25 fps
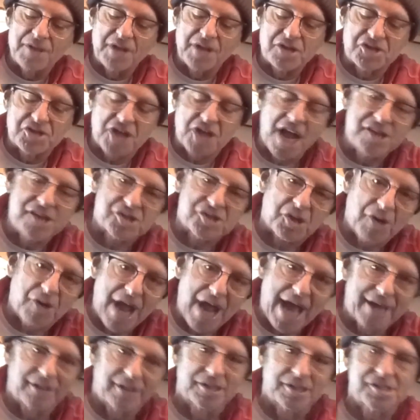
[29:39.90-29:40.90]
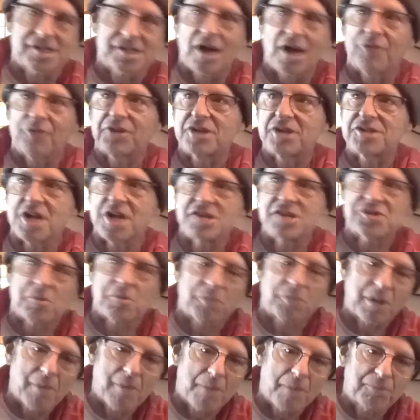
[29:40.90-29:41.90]
I mean, they change their analyst out. They
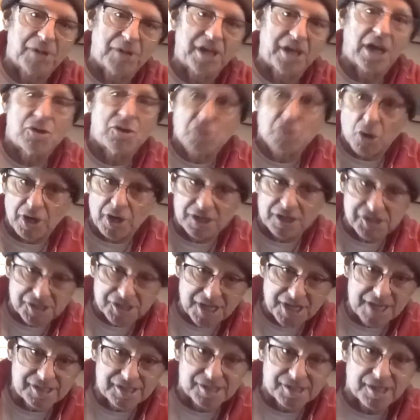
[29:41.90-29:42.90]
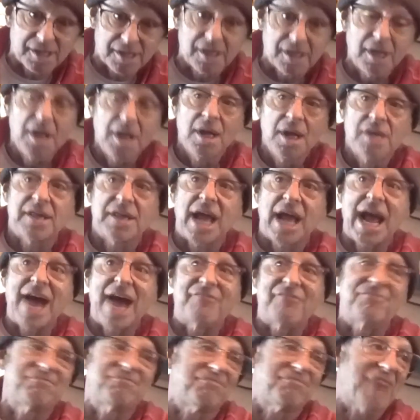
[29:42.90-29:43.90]
change their play by play during a season.
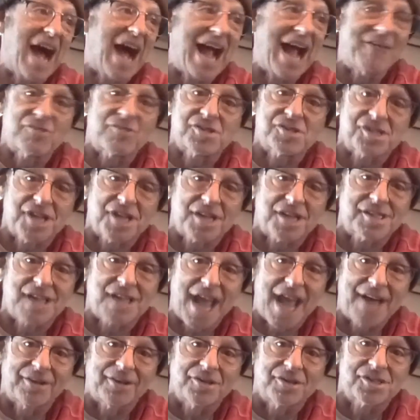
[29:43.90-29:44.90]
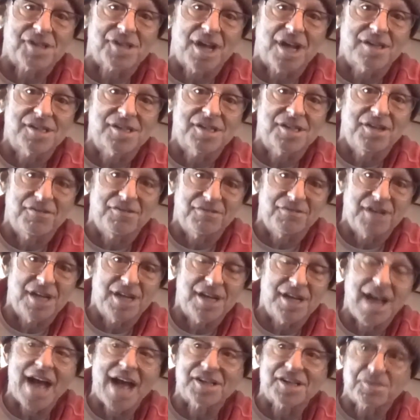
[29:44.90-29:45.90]
They have five or six analysts on
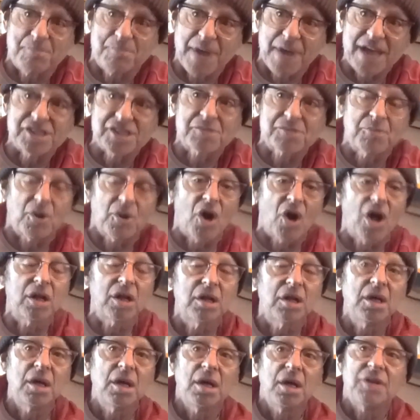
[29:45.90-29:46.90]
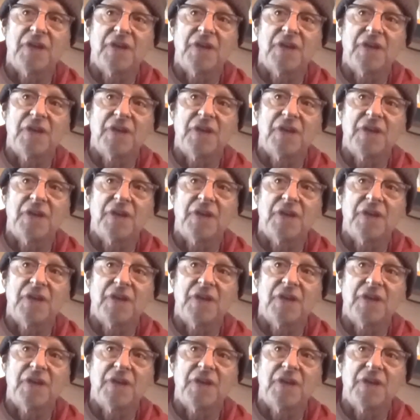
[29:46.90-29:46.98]
TV, and that's baseball.